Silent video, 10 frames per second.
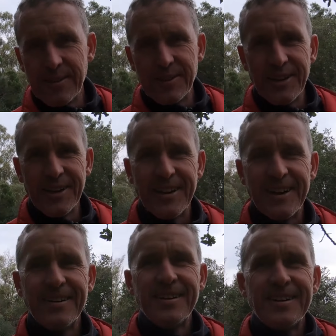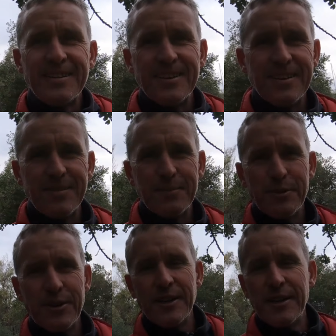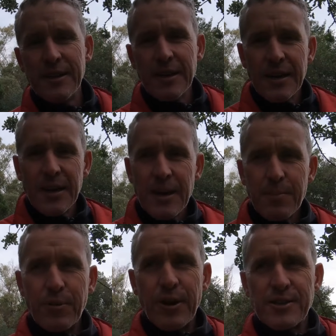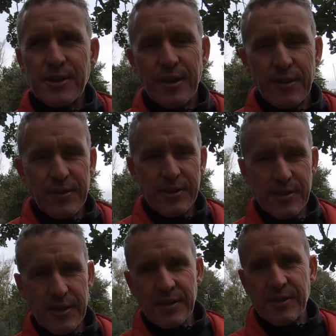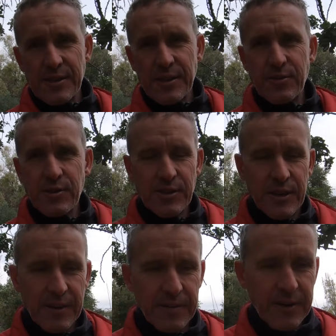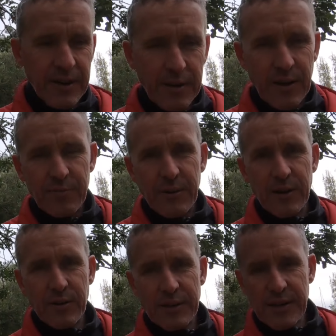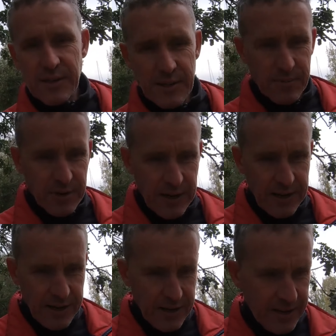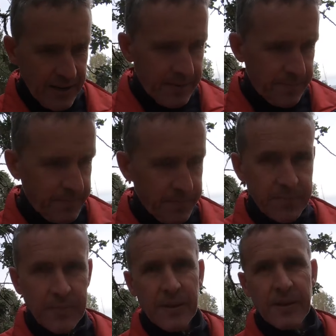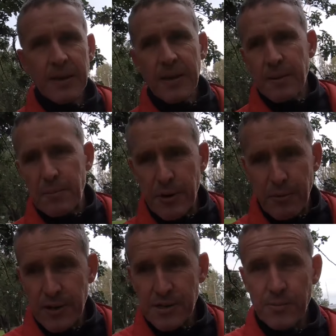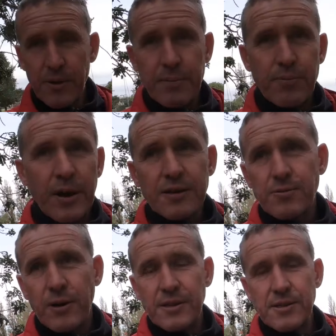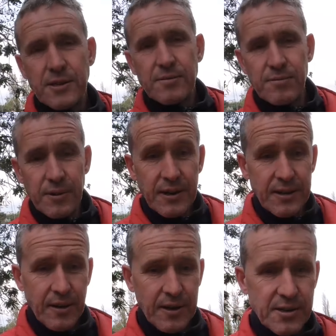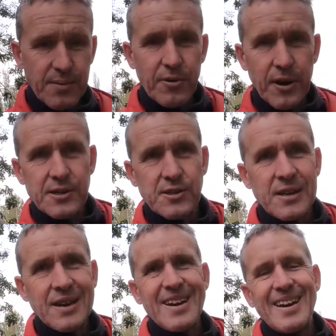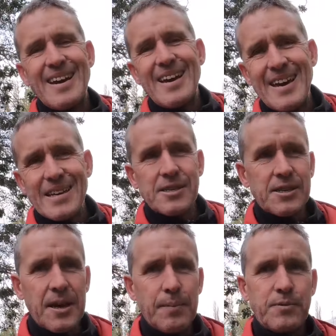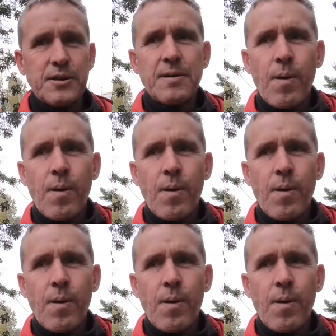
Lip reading: jetty now, the marina. Pricing on these things is interesting. You know, I've been looking at some really pretty reasonably priced ones, really nicely priced, except